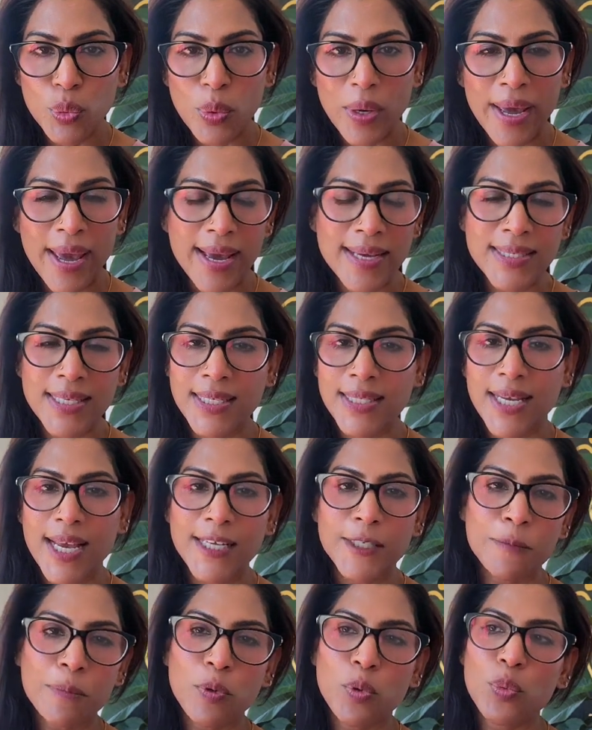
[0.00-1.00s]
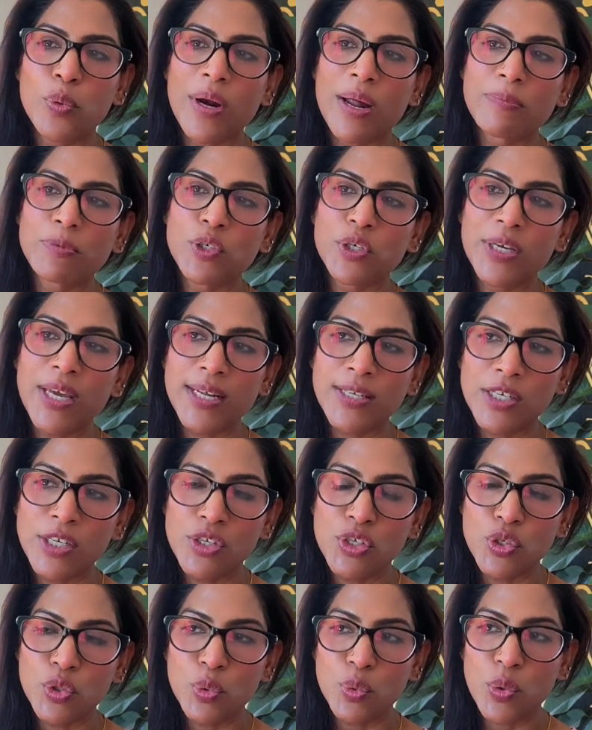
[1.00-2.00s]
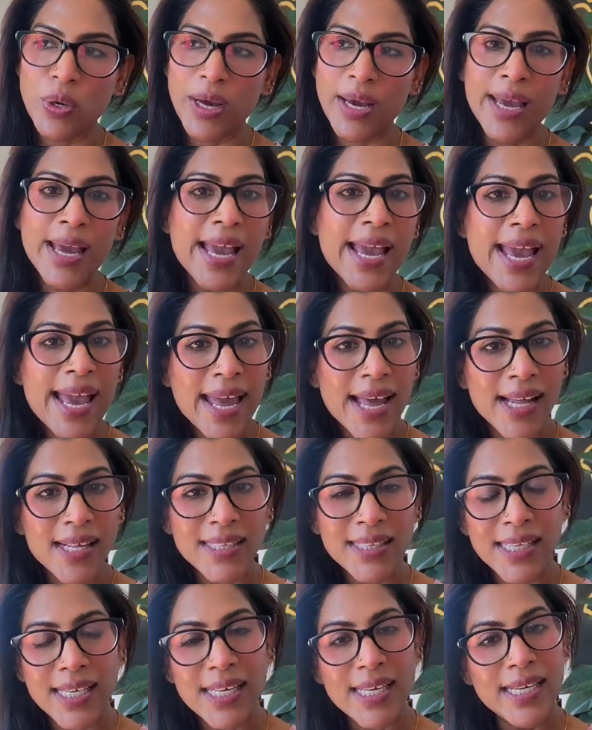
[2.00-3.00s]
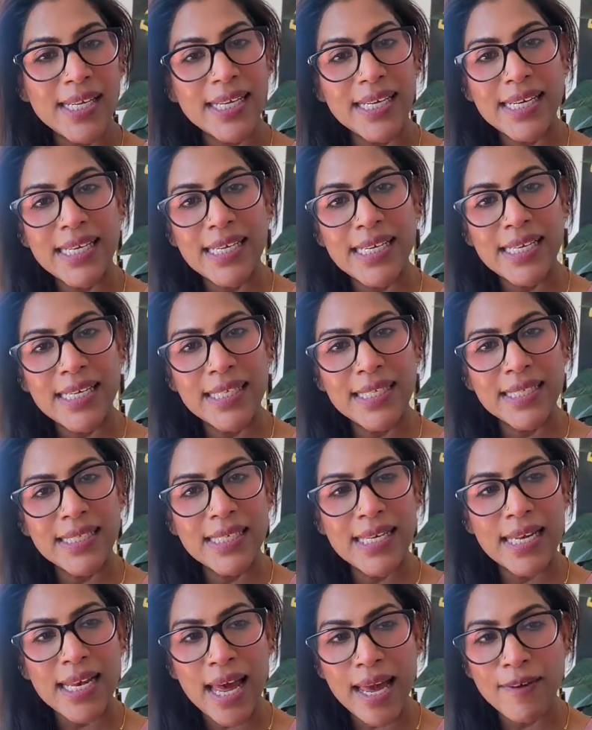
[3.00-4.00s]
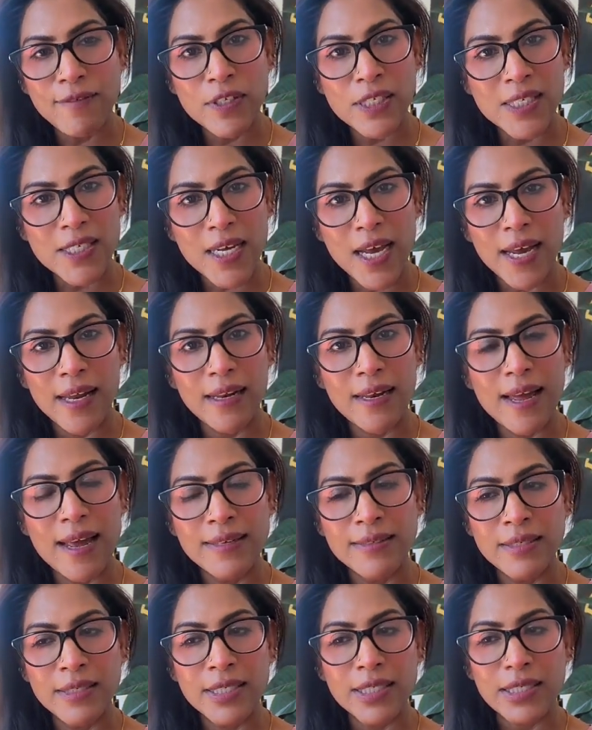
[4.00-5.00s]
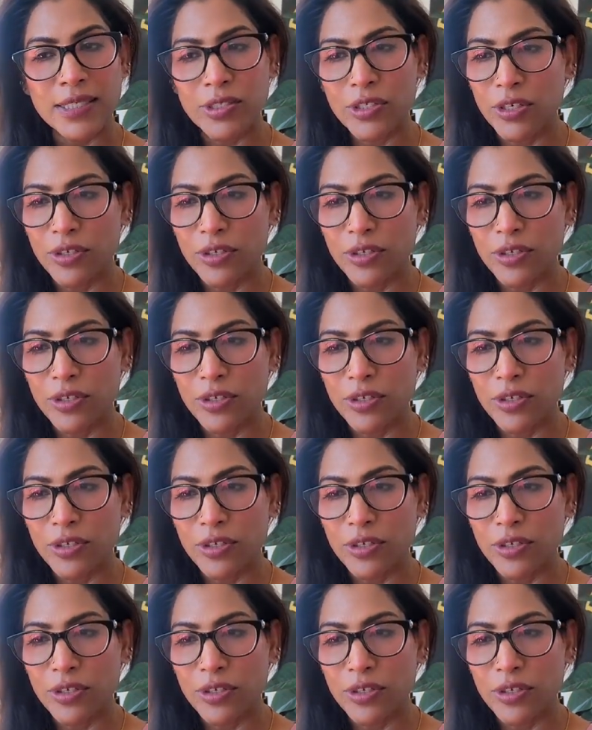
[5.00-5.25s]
into a exercise program, to get into a healthy lifestyle, and